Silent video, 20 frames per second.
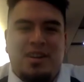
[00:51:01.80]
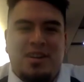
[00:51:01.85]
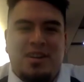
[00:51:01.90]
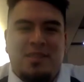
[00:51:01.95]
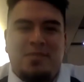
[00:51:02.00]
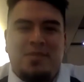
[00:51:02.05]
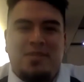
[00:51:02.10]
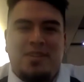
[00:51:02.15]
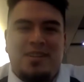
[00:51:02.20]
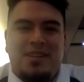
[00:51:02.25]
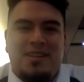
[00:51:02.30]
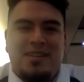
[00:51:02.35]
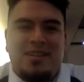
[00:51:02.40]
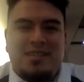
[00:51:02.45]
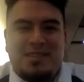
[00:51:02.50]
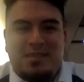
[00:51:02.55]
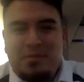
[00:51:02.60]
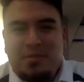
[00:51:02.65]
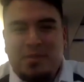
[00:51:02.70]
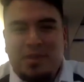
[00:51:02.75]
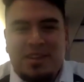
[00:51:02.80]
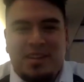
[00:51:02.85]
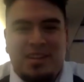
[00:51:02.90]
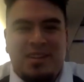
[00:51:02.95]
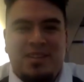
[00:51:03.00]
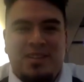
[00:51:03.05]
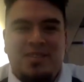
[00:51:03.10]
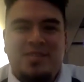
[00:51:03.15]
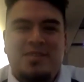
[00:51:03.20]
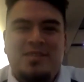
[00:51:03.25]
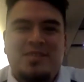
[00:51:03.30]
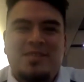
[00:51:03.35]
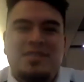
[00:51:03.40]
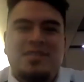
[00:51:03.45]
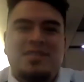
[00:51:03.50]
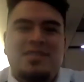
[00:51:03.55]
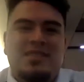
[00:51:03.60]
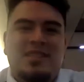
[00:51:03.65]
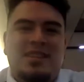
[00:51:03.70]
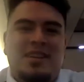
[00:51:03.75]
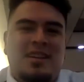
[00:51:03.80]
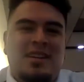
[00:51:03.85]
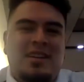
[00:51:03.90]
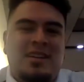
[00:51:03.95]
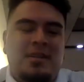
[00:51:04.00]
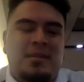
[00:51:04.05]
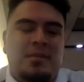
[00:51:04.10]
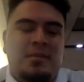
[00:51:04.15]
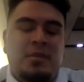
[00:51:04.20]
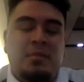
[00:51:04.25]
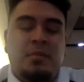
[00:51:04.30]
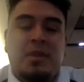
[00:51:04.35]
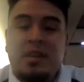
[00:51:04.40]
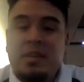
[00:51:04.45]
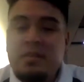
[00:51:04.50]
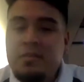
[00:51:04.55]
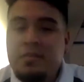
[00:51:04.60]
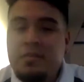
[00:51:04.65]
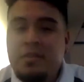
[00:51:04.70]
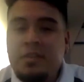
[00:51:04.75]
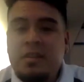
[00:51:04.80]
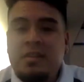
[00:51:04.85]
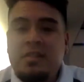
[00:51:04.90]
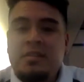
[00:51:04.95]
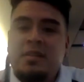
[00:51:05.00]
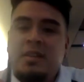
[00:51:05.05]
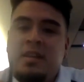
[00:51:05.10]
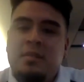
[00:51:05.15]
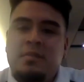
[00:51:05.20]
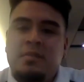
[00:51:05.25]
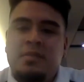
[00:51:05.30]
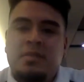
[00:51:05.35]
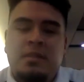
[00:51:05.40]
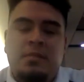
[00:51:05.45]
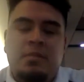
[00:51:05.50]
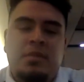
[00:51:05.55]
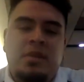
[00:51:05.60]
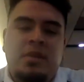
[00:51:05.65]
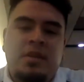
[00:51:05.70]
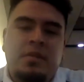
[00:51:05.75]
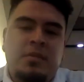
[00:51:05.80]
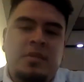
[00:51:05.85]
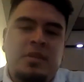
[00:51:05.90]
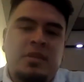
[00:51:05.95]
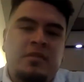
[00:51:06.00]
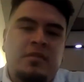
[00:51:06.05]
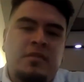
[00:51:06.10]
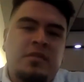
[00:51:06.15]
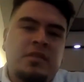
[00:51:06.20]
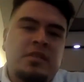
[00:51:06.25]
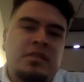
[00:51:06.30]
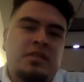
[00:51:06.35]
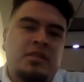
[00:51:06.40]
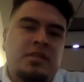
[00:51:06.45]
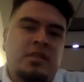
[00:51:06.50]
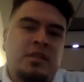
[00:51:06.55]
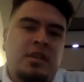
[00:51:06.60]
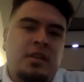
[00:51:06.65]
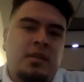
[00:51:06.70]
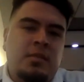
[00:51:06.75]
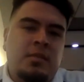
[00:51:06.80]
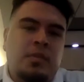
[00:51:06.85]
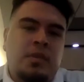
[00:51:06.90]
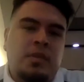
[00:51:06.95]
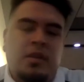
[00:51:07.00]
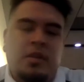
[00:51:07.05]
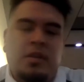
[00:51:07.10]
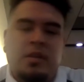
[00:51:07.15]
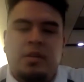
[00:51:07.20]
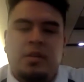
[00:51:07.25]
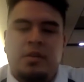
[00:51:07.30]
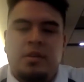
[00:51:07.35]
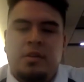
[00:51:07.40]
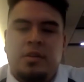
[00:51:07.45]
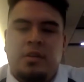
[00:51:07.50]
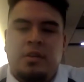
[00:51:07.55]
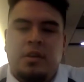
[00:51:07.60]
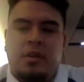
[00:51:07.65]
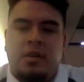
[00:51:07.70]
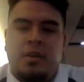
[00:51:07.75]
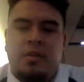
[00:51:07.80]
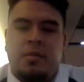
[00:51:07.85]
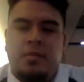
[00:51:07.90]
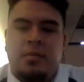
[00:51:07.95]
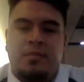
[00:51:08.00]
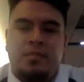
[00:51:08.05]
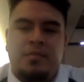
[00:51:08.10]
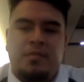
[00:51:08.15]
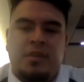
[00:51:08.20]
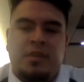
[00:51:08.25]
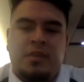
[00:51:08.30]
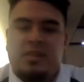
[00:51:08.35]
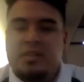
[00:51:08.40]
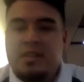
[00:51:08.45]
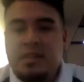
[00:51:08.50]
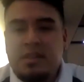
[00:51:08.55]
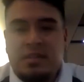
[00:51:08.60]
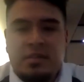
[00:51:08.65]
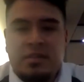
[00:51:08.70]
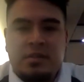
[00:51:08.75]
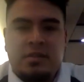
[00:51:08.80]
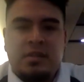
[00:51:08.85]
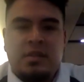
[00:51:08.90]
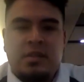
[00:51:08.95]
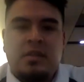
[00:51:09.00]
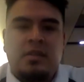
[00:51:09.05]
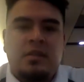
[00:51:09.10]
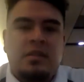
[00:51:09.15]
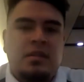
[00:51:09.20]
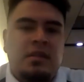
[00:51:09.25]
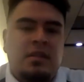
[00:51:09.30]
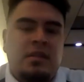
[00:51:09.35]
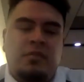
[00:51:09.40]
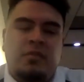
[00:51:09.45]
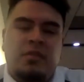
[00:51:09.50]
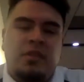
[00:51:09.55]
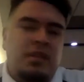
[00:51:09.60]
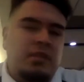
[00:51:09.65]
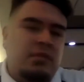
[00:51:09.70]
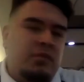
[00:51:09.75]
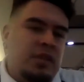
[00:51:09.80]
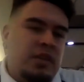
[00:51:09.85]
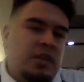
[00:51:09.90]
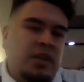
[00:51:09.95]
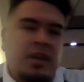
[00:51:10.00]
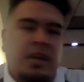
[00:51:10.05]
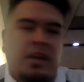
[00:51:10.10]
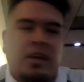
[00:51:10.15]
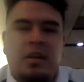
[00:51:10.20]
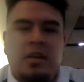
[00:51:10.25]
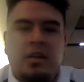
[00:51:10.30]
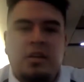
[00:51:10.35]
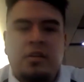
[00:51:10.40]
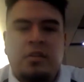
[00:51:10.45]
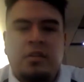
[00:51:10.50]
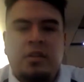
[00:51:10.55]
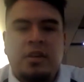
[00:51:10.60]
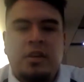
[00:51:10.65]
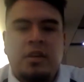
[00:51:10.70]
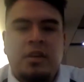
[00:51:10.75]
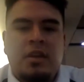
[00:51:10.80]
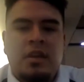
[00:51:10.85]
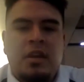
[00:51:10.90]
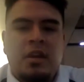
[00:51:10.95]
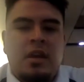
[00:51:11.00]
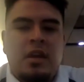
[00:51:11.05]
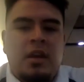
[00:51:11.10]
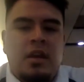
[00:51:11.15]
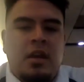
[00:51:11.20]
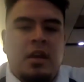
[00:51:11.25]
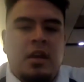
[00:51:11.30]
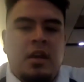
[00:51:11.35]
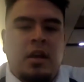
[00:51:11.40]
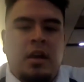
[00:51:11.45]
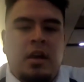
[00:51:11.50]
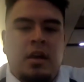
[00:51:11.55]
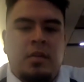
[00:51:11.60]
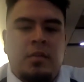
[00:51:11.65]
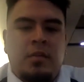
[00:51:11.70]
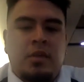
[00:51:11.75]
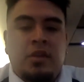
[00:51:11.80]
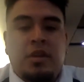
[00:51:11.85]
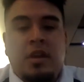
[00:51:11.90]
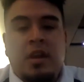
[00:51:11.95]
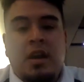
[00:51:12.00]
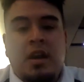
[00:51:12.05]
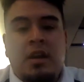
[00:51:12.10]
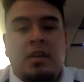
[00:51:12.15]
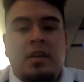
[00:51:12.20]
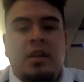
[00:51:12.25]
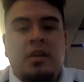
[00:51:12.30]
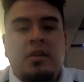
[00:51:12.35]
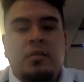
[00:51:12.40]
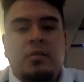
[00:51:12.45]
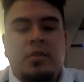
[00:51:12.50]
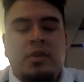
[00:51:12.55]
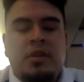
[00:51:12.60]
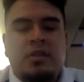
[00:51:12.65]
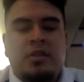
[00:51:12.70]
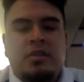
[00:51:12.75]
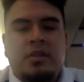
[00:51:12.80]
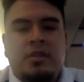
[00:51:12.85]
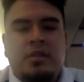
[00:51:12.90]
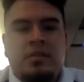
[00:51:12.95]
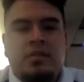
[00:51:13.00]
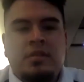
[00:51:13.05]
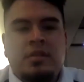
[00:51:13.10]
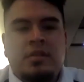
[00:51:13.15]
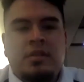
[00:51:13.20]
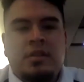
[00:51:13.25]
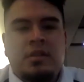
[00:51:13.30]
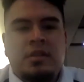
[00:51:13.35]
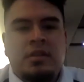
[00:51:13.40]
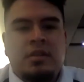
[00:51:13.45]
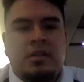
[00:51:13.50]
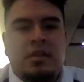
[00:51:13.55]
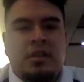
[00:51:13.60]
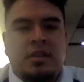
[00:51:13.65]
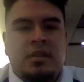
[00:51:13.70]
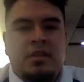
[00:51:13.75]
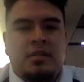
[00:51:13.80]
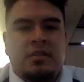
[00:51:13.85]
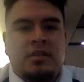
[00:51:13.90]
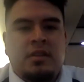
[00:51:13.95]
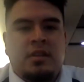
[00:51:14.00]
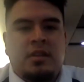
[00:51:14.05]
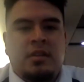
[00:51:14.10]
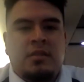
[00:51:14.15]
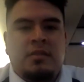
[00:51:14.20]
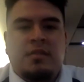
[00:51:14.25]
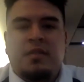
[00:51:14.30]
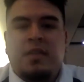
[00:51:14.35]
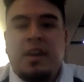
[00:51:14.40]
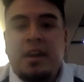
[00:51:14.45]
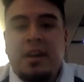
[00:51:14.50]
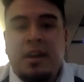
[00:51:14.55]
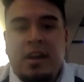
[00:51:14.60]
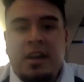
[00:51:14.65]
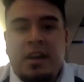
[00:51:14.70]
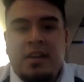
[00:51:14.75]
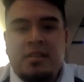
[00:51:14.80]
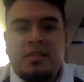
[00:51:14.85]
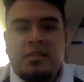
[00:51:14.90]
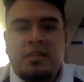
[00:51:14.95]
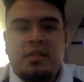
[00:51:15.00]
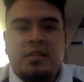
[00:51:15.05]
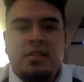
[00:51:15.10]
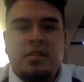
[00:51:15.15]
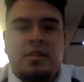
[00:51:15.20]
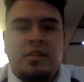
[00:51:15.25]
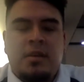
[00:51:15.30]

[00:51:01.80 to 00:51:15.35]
I brought. Some pillows, a mini fridge. I would say bring a mini fridge to keep all your essentials there, whether when you get hungry. You're not allowed to bring a toaster. It's a fire hazard.